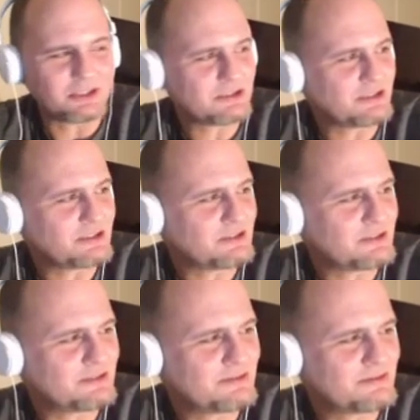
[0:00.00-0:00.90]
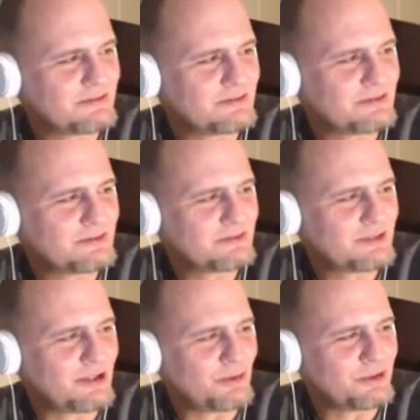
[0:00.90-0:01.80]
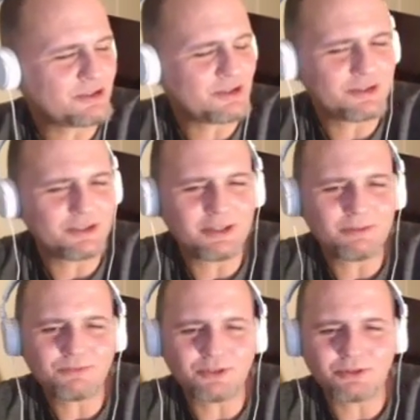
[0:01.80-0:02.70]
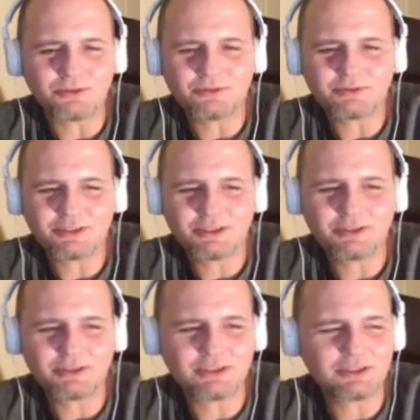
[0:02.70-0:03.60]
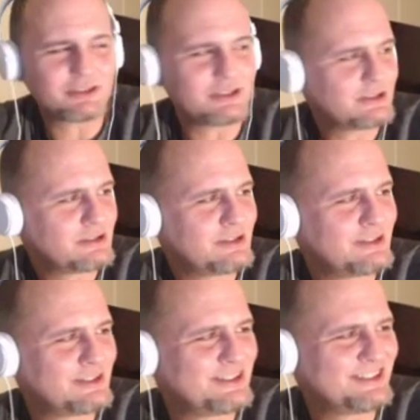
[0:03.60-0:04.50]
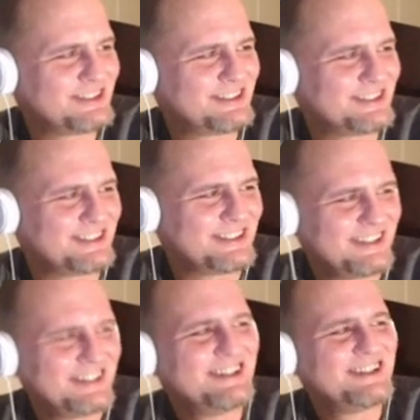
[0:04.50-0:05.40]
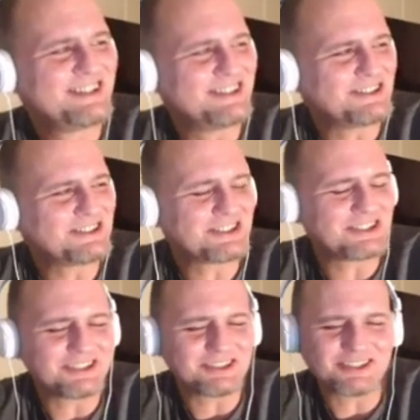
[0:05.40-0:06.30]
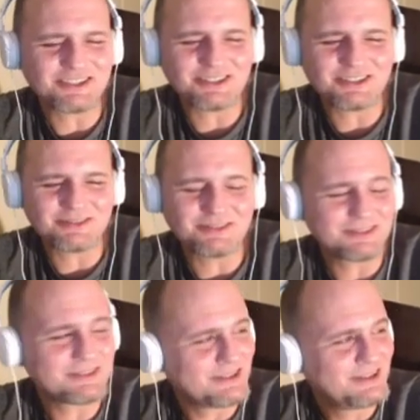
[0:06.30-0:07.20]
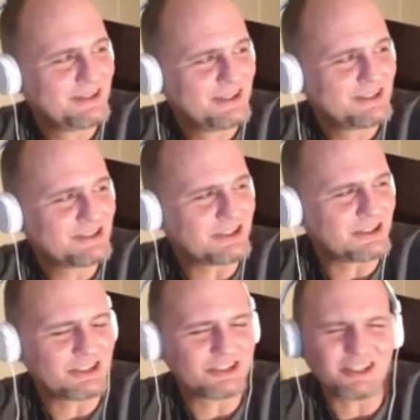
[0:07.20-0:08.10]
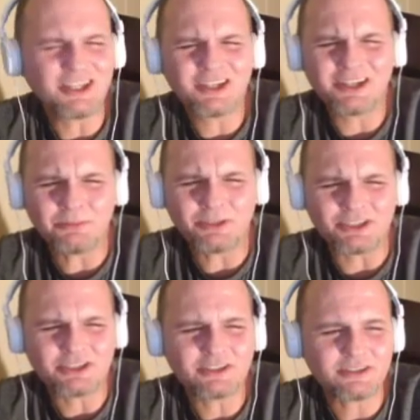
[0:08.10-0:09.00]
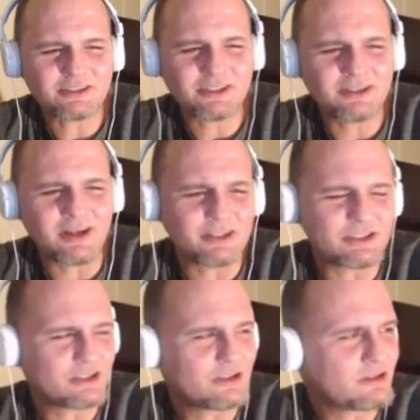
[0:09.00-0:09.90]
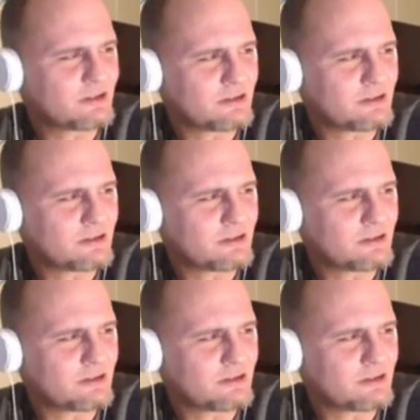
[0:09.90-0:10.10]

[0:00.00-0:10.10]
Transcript: She's always on her damn phone, into her shit. It's she's a lot like me. She's a technology girl.